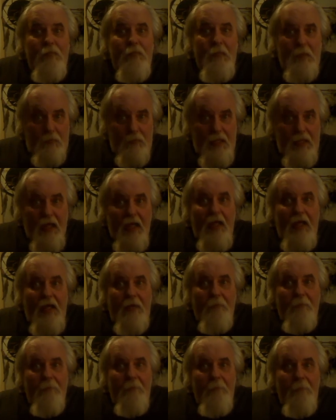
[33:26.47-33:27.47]

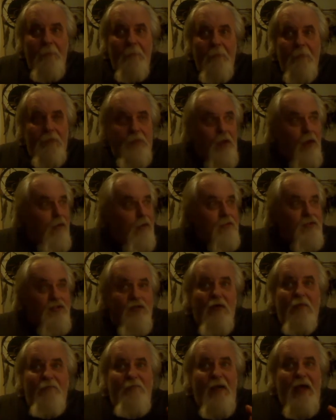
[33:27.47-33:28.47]
Okay? Y'all ought to
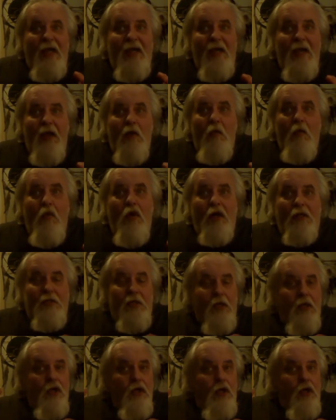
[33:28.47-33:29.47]
start finding out what
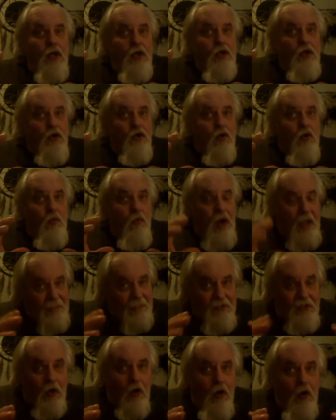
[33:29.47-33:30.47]
your
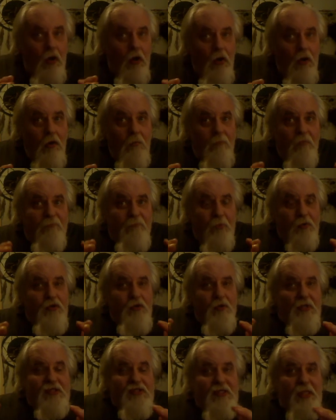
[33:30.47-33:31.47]
rights are before
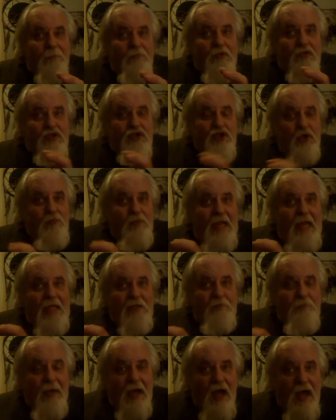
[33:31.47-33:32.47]
you accept the stupid
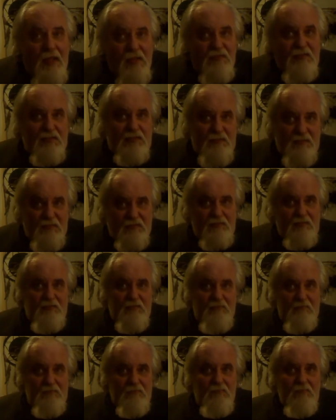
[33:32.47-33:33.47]
ass policies.
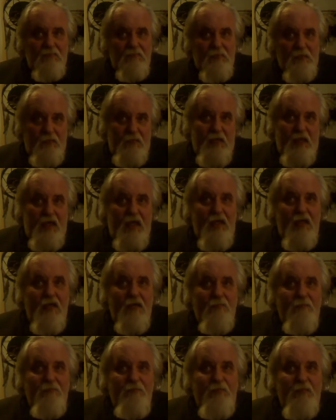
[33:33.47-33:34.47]
Okay?
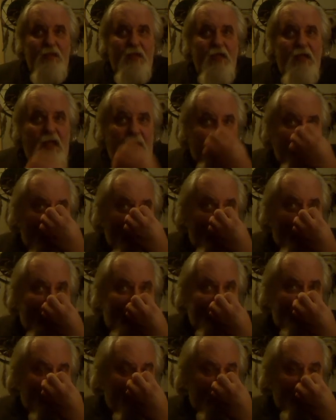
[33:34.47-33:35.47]
If that
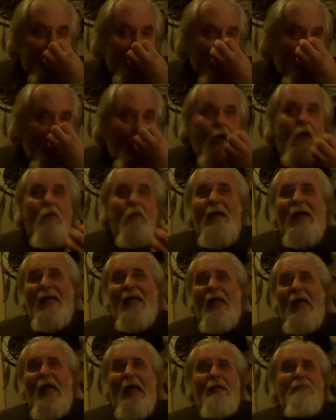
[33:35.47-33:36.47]
means, oh my
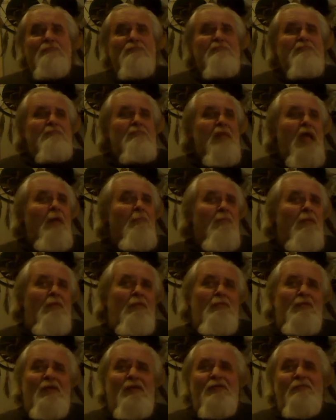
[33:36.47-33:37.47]
God, I'm
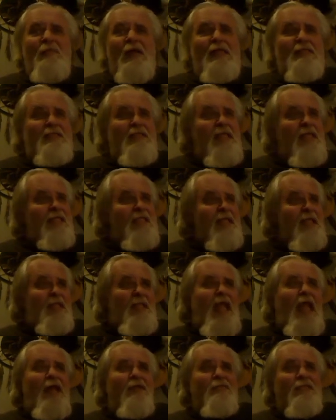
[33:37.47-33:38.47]
going to lose my $60,000,
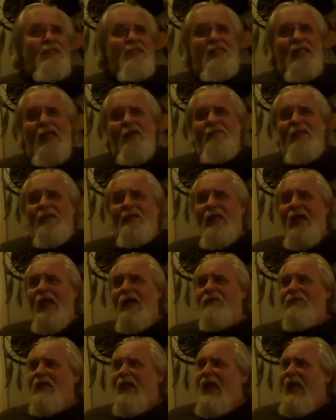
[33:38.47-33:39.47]
$70,000,
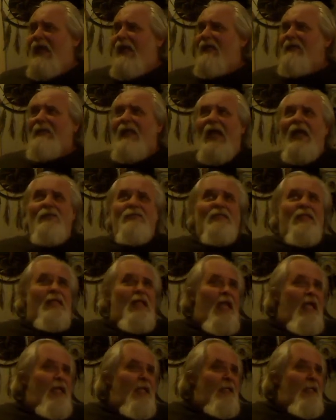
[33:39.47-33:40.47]

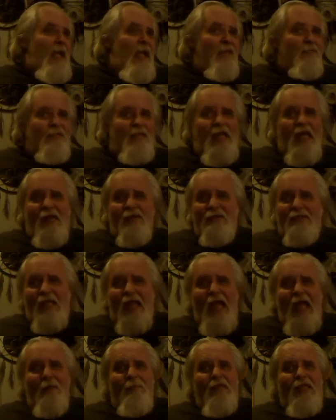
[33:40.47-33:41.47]
$80,000, $90,000
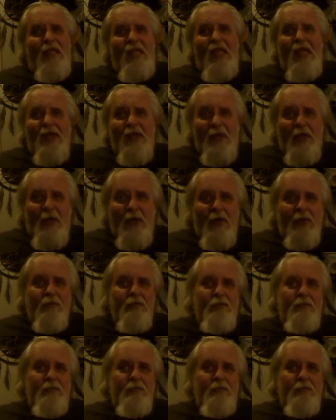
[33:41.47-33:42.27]
job a year.